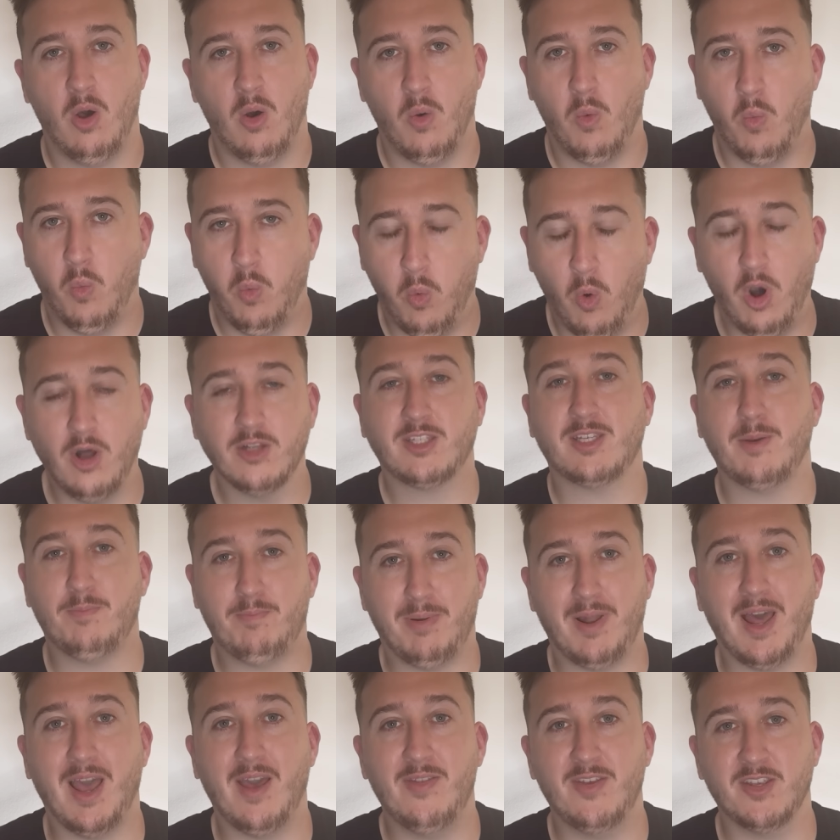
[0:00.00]
What a
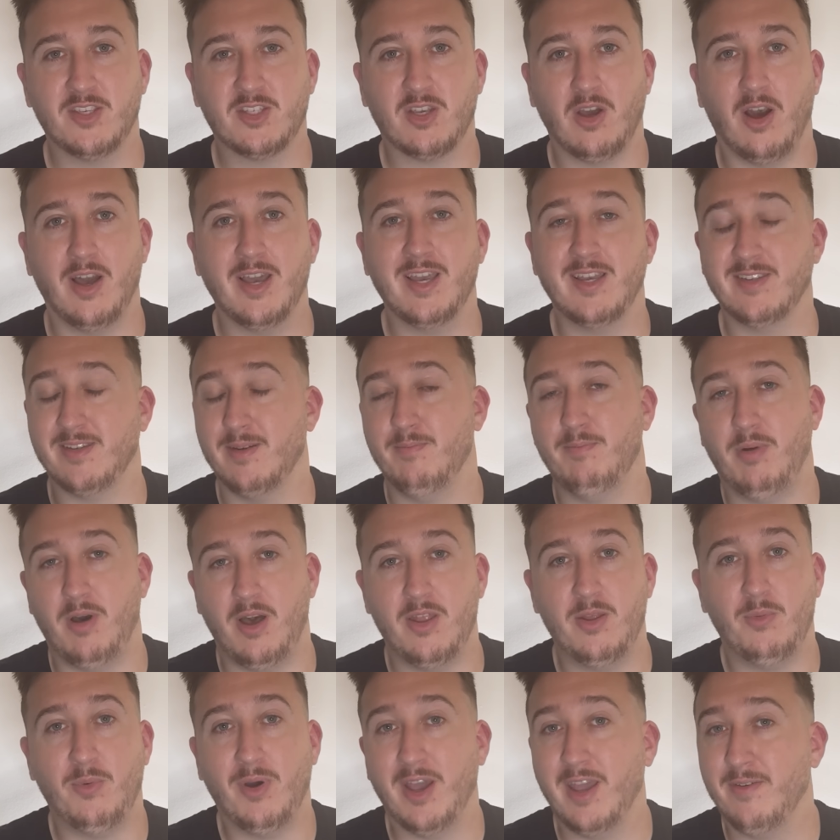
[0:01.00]
player this guy is. And
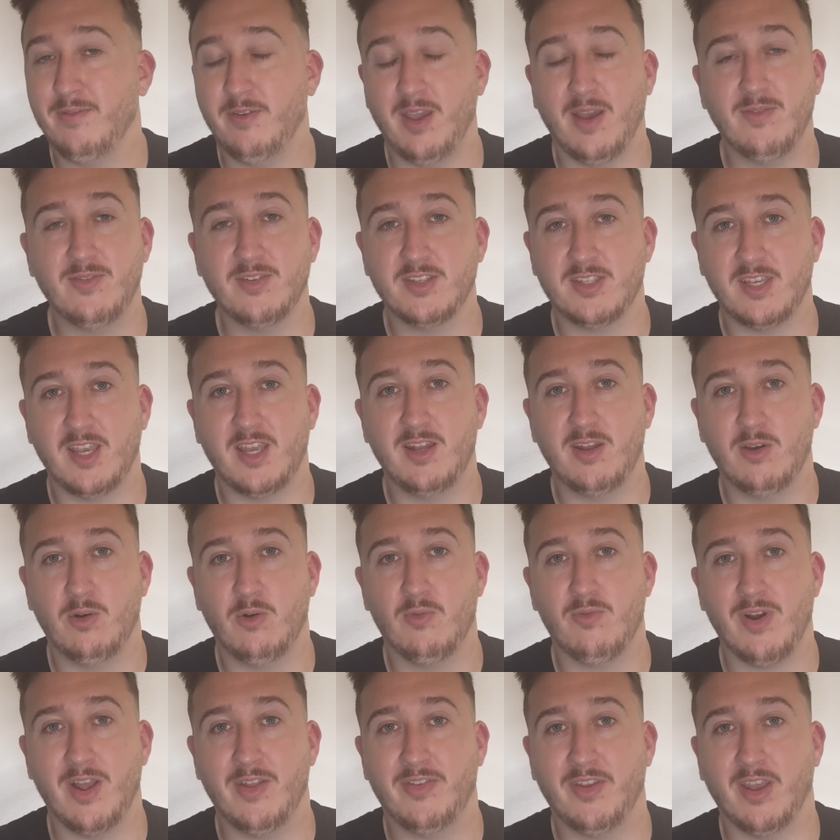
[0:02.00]
by the way, if you haven't seen it
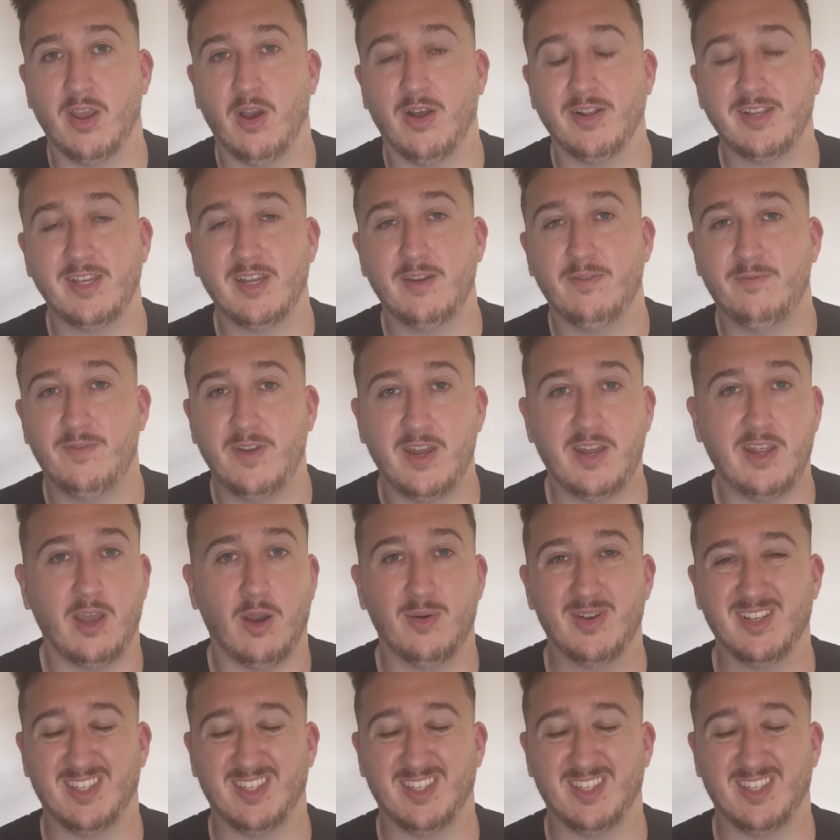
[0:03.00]
already, I did a video.